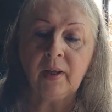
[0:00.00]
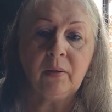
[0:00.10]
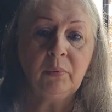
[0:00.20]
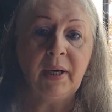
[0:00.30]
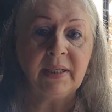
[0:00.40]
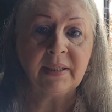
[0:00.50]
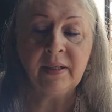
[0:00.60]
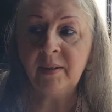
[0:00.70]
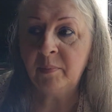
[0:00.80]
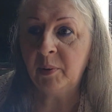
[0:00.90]
Right,
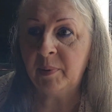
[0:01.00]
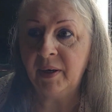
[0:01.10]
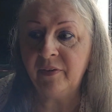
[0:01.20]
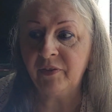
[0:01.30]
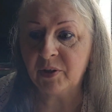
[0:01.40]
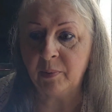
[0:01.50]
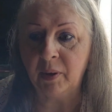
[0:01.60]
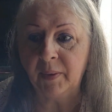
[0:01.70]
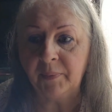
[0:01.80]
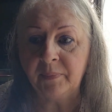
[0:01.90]
preparing for
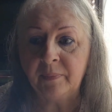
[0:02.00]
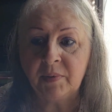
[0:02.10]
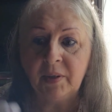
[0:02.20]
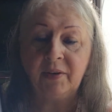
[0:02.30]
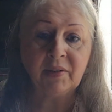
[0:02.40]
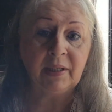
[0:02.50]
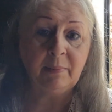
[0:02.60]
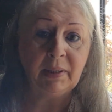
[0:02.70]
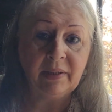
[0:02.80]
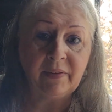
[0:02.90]
tomorrow. So I have to clean
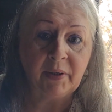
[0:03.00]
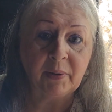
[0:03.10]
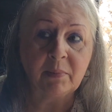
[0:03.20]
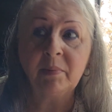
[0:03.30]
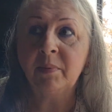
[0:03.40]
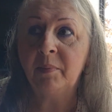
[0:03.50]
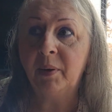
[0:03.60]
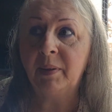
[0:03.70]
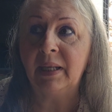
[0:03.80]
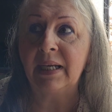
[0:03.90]
my living room.
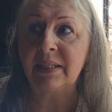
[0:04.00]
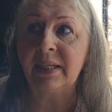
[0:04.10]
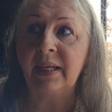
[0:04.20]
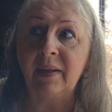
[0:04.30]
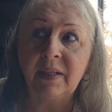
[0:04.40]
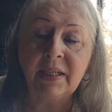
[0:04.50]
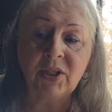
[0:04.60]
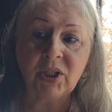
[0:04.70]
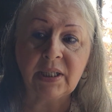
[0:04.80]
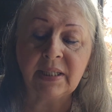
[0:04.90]
Probably the last thing, in the
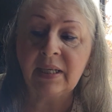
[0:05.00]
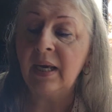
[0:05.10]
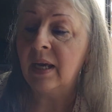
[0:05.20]
dishes.